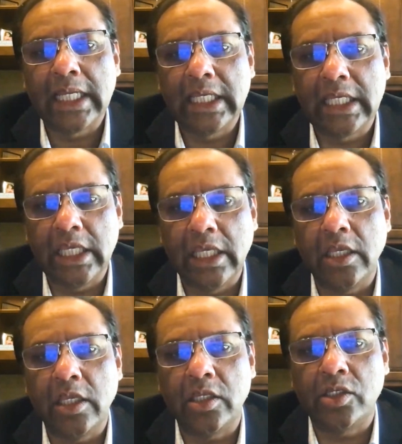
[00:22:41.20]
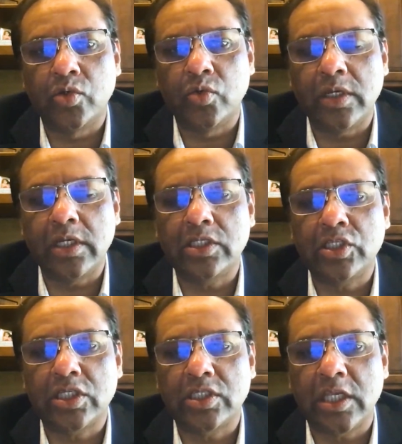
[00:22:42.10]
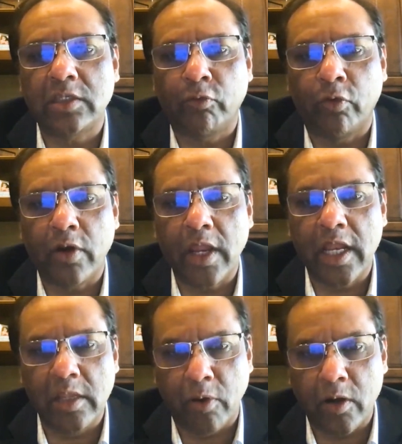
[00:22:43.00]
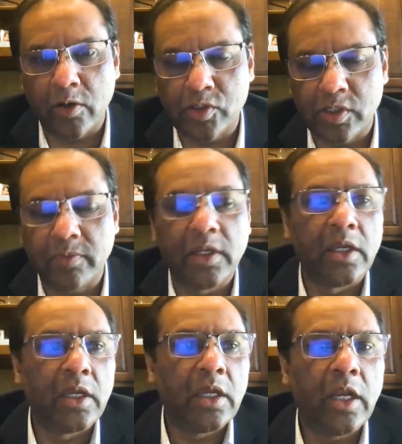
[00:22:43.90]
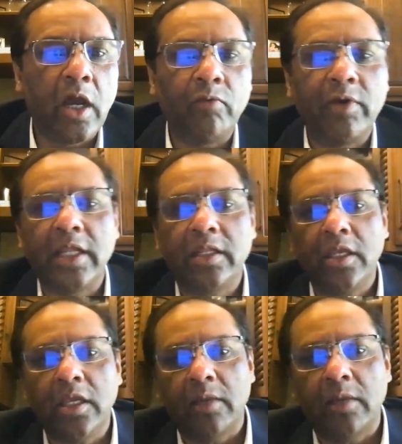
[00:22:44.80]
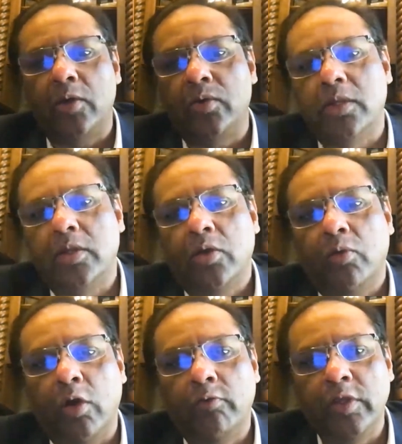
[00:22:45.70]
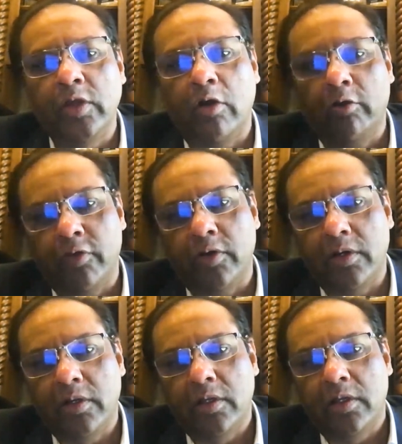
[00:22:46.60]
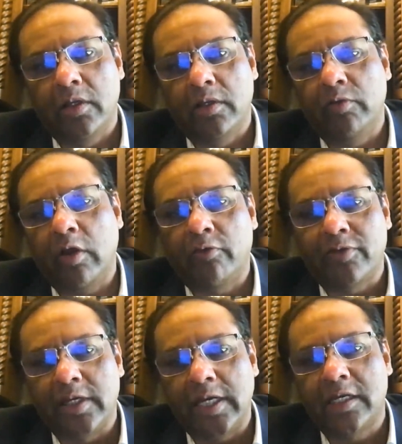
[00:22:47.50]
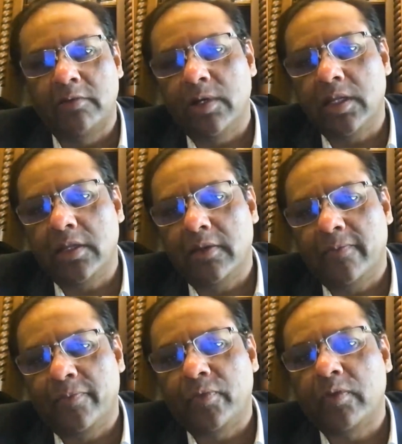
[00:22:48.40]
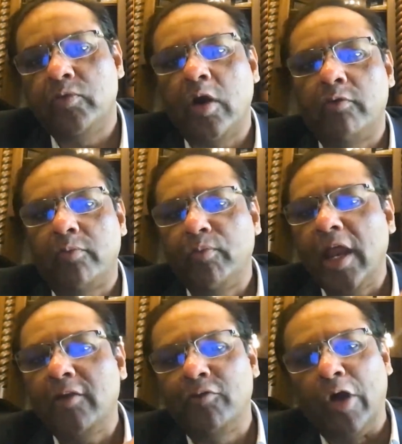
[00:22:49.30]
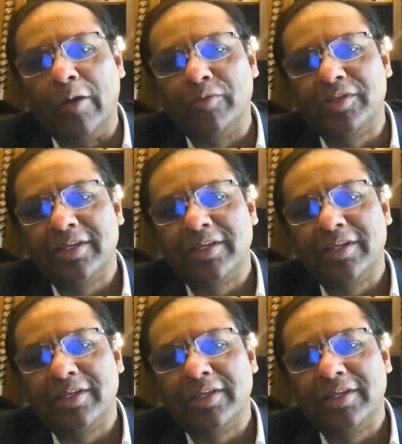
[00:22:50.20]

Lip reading: key to success for any partnership. Now, when I think about what we offer connectivity, we offer platforms,